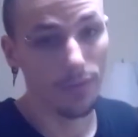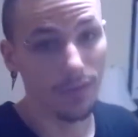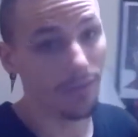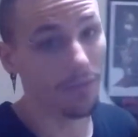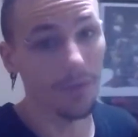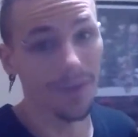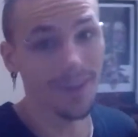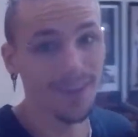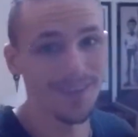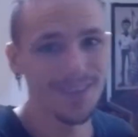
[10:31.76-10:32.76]
I have no
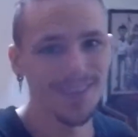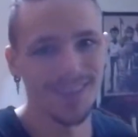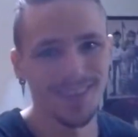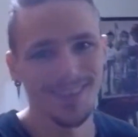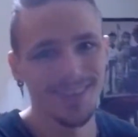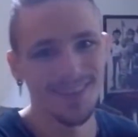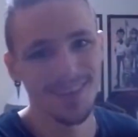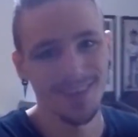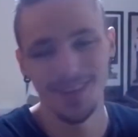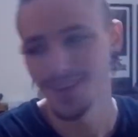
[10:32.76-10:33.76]
idea.
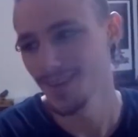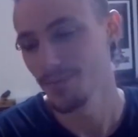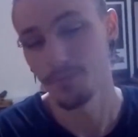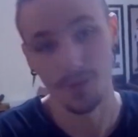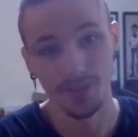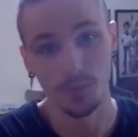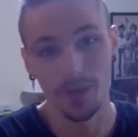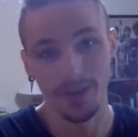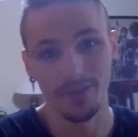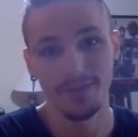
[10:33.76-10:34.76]
But it's
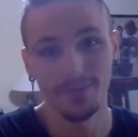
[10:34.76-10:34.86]
weird.